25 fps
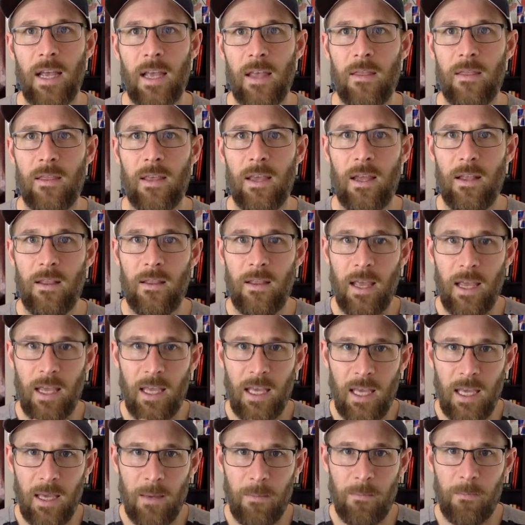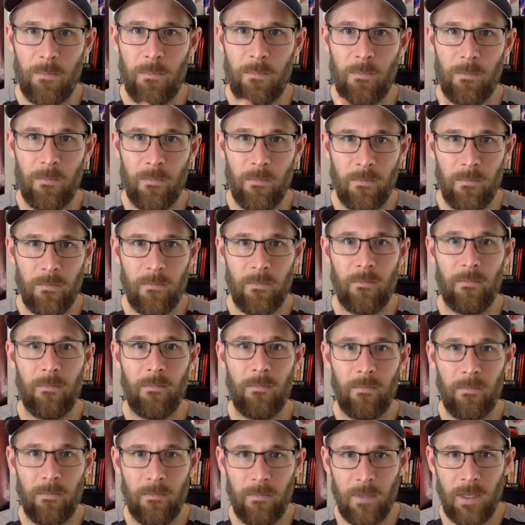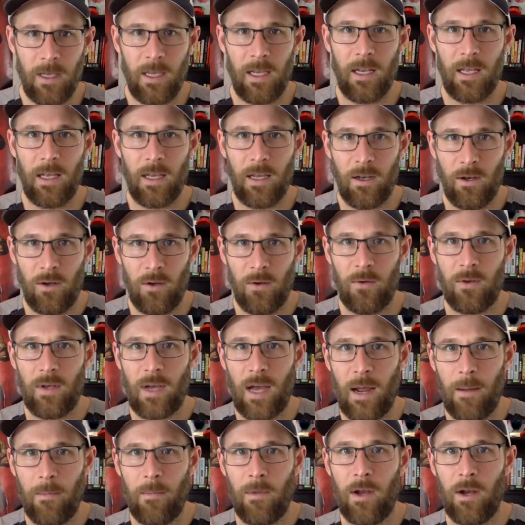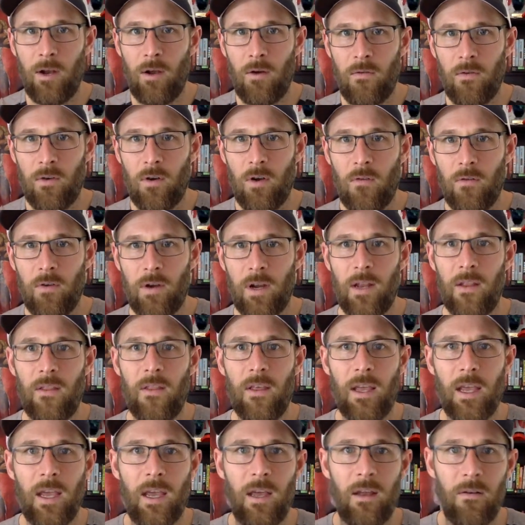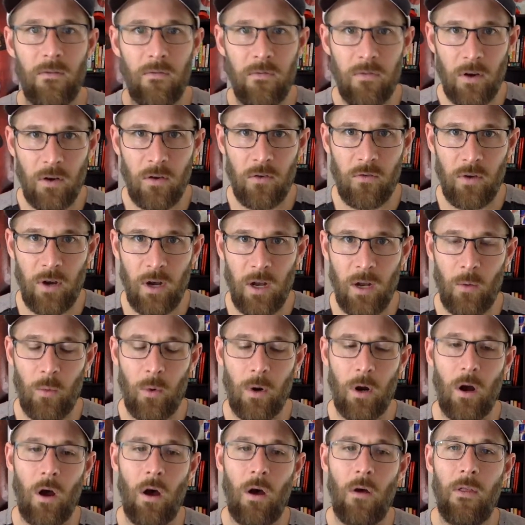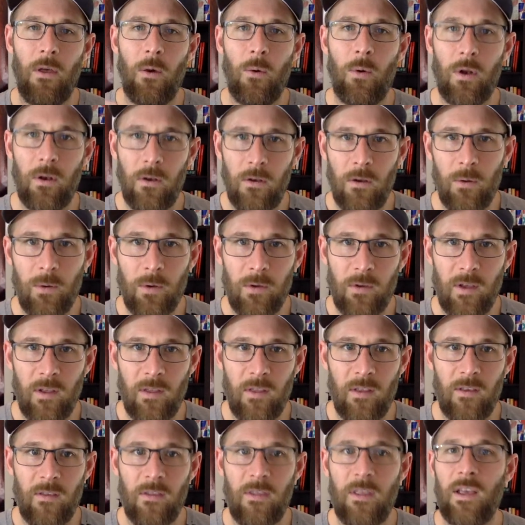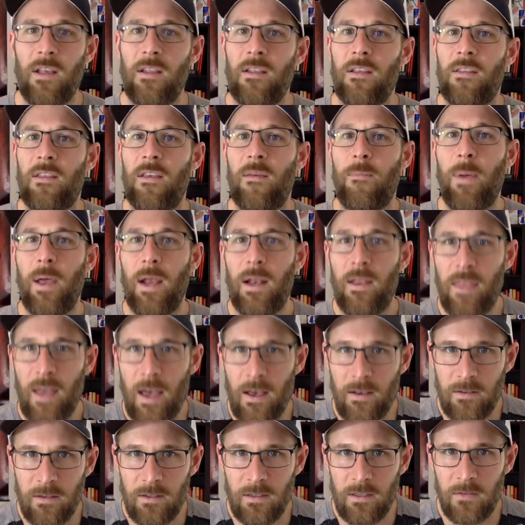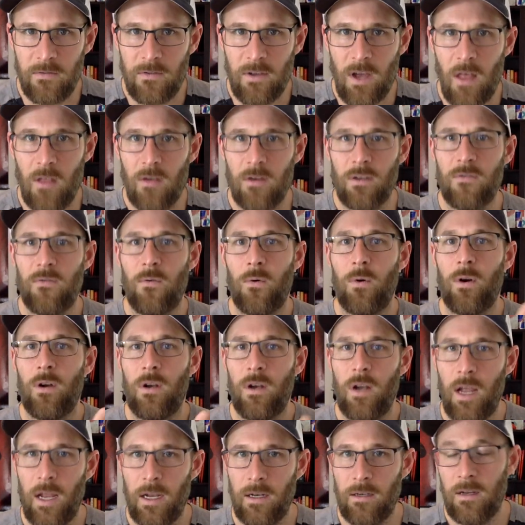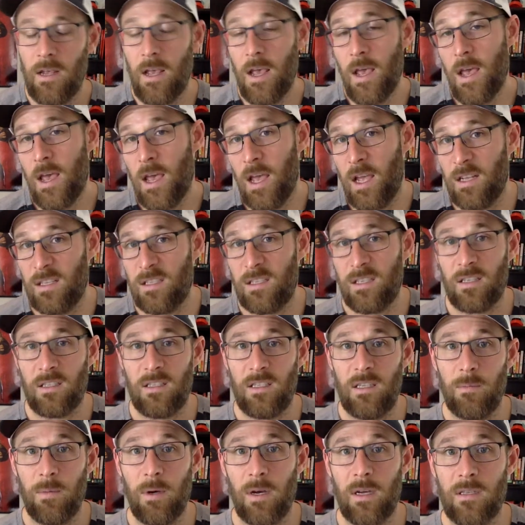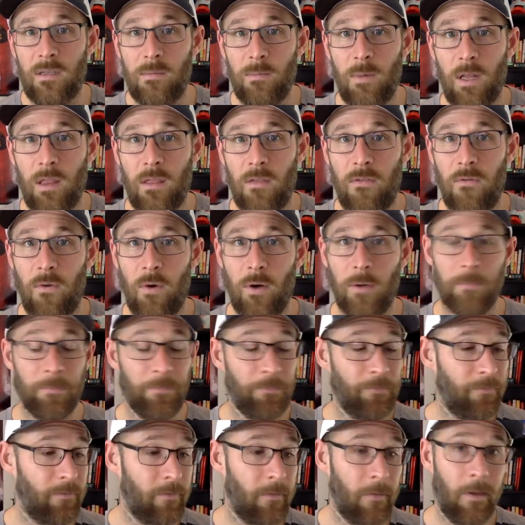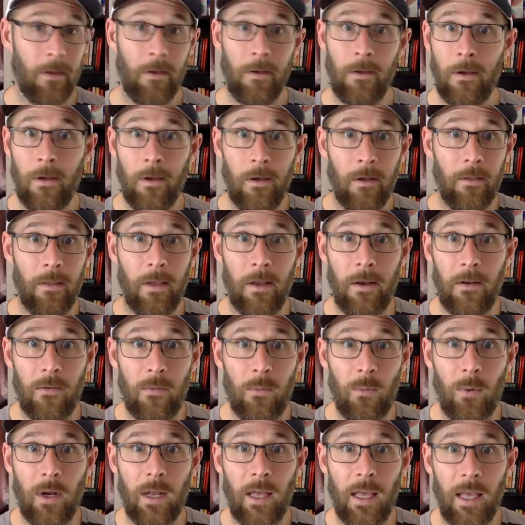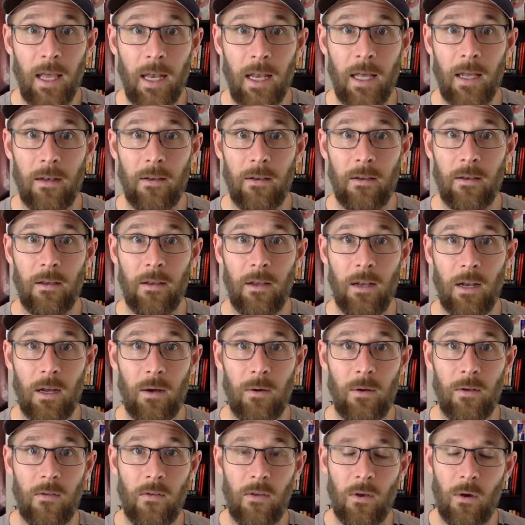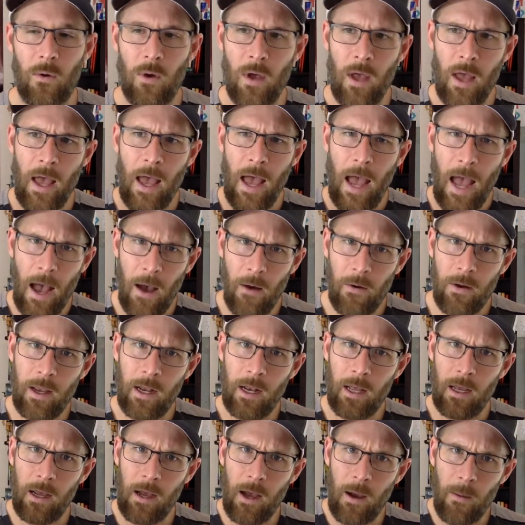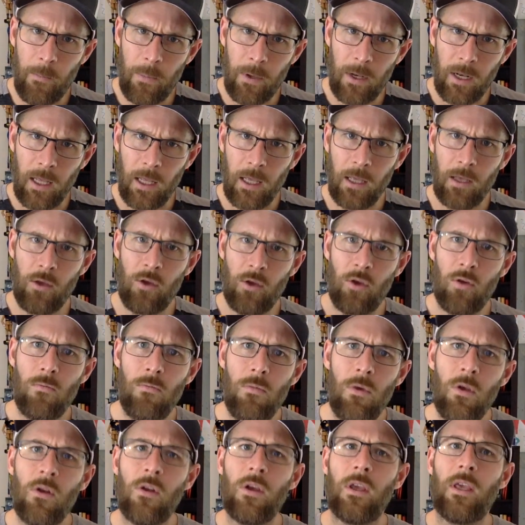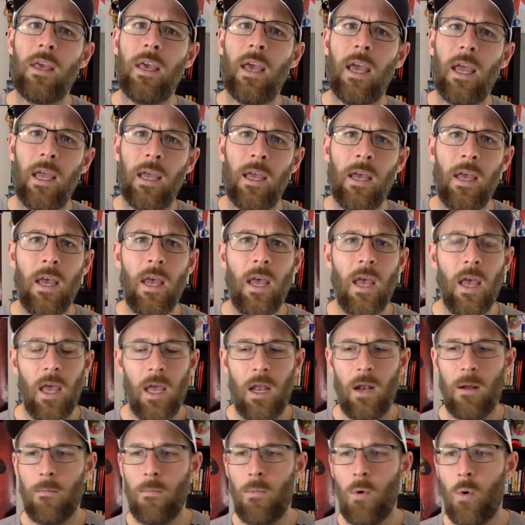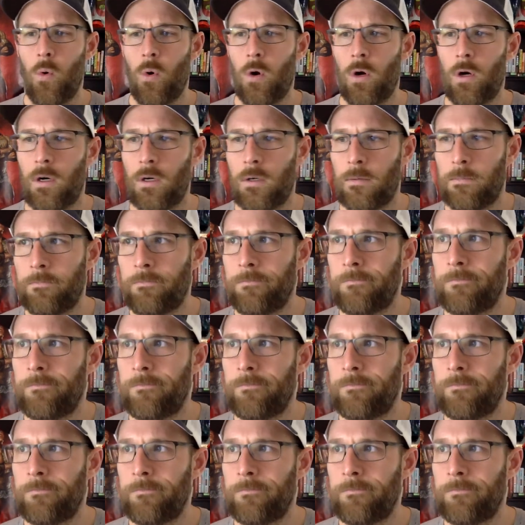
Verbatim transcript: and then they keep getting a new timeline over and over again and they get frustrated where all they want to do is get this thing that they paid thousands of dollars for and, and, and 60 bucks a month for they just want to get it you know and so how can a company communicate in a more